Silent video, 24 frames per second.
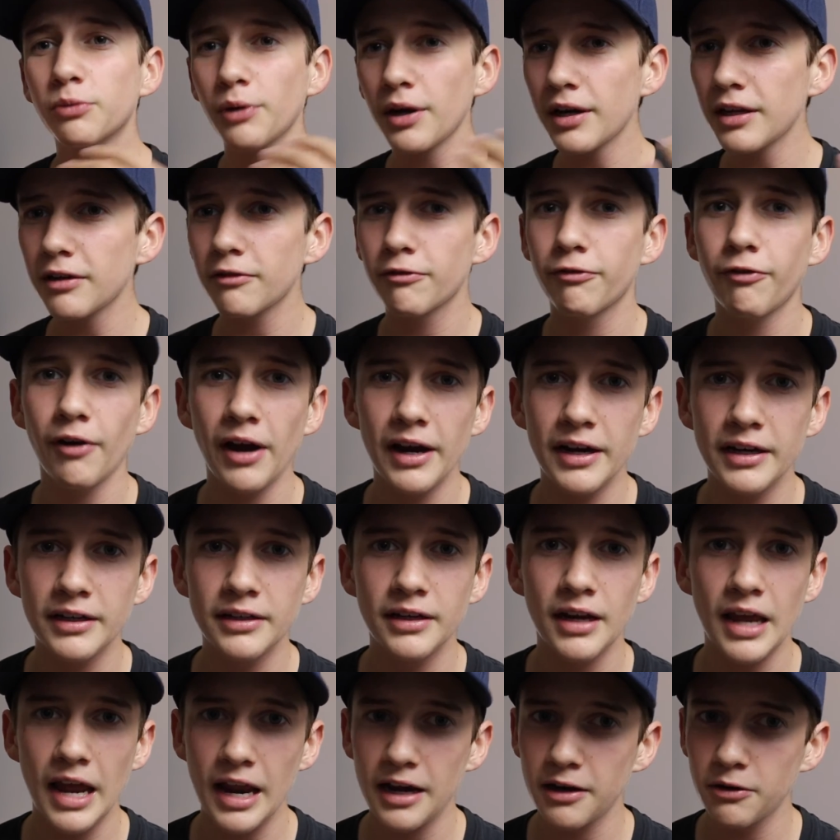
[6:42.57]
running
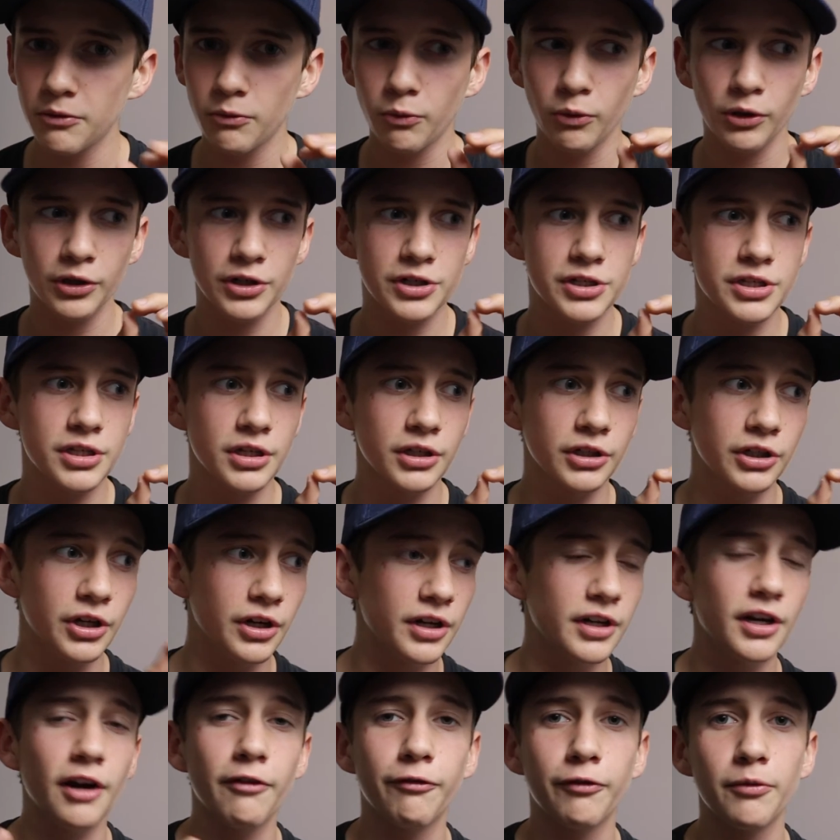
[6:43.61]
fine and it works
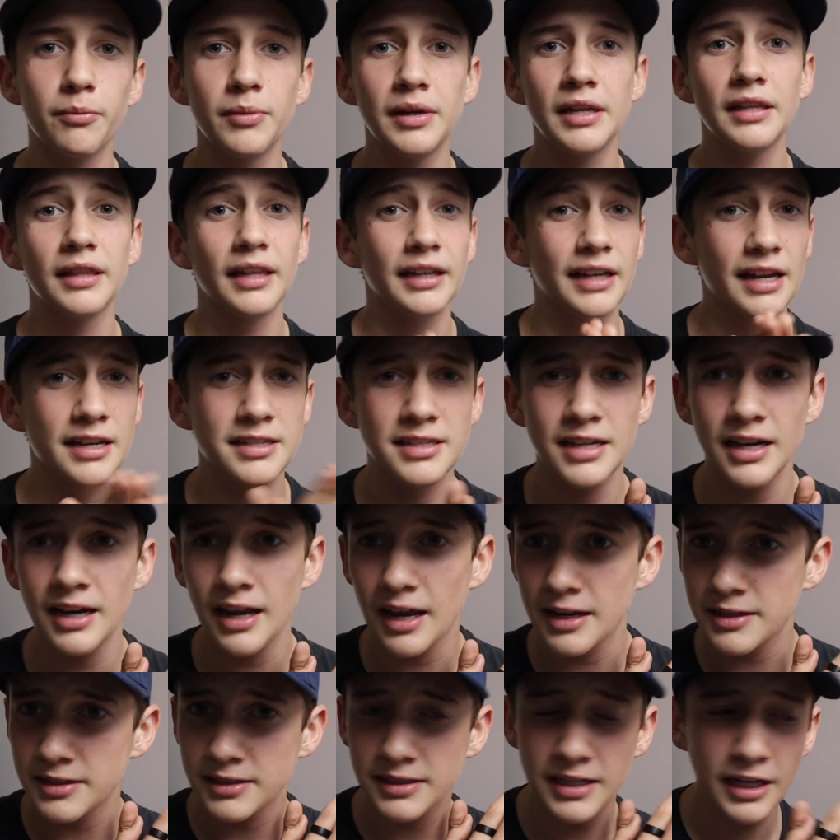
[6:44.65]
good enough for me. Like I said, it
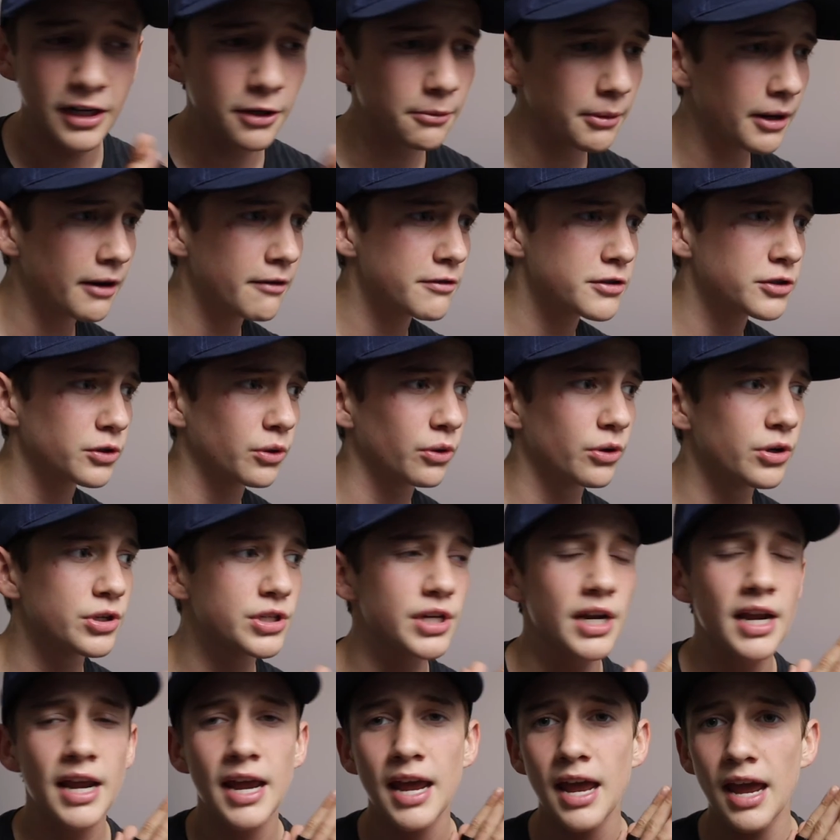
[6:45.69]
has a terabyte of
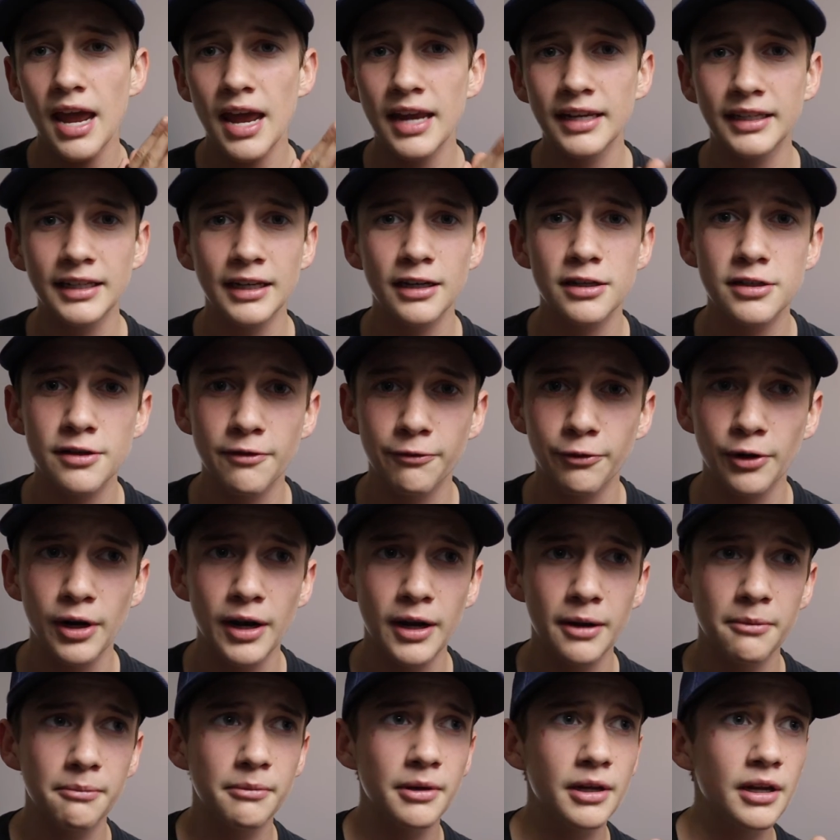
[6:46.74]
storage, 8 gigs of
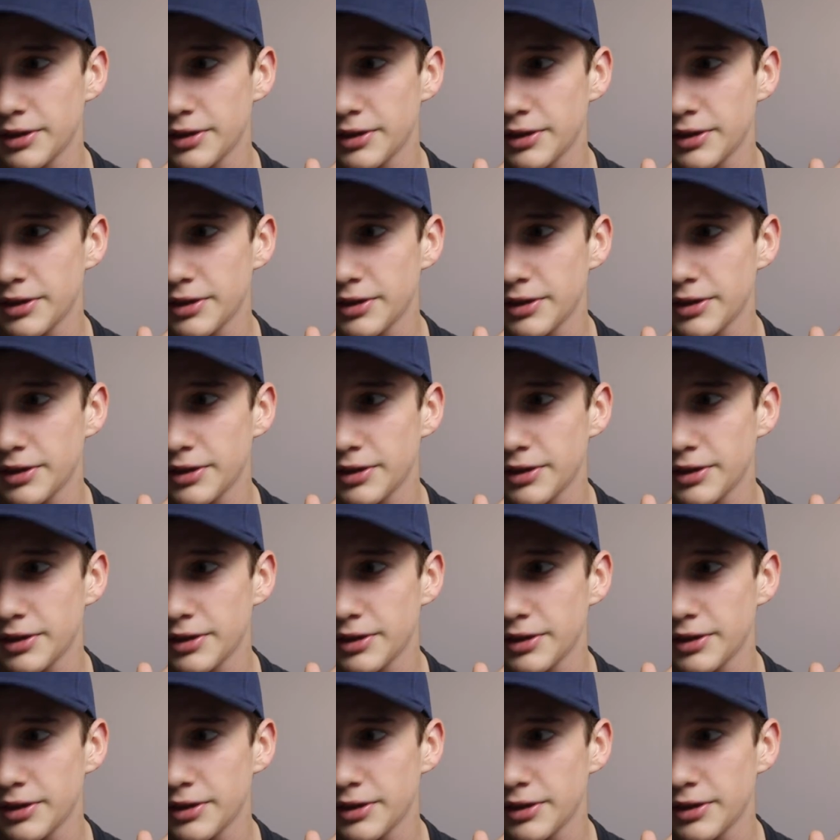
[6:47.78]
RAM,